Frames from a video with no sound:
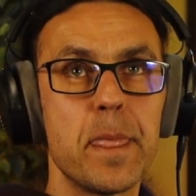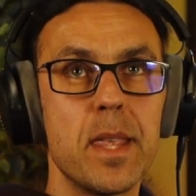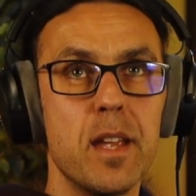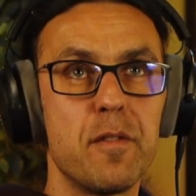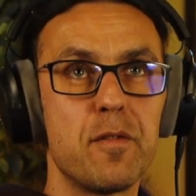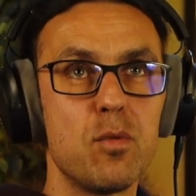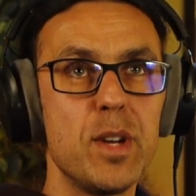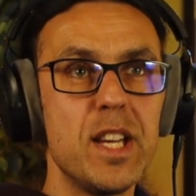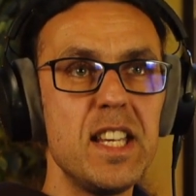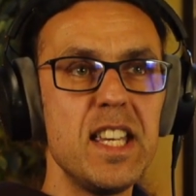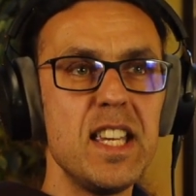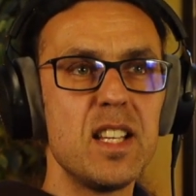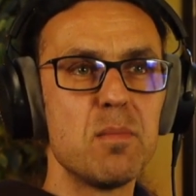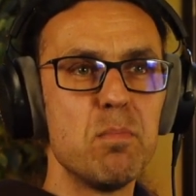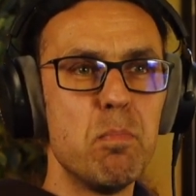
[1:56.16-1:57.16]
If we
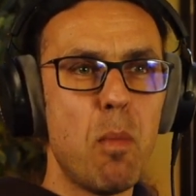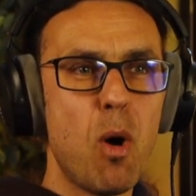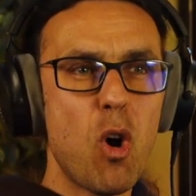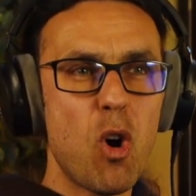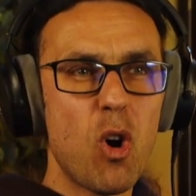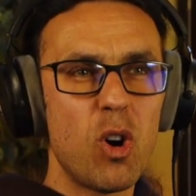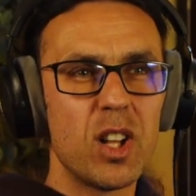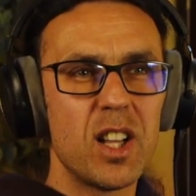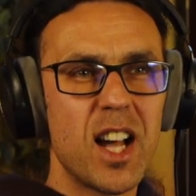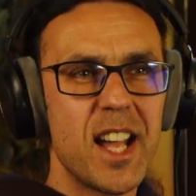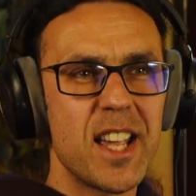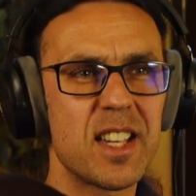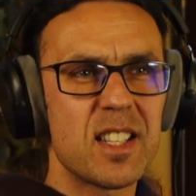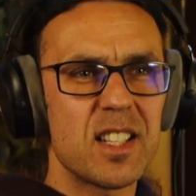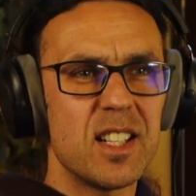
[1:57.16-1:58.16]
need more
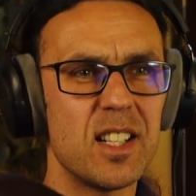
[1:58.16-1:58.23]
like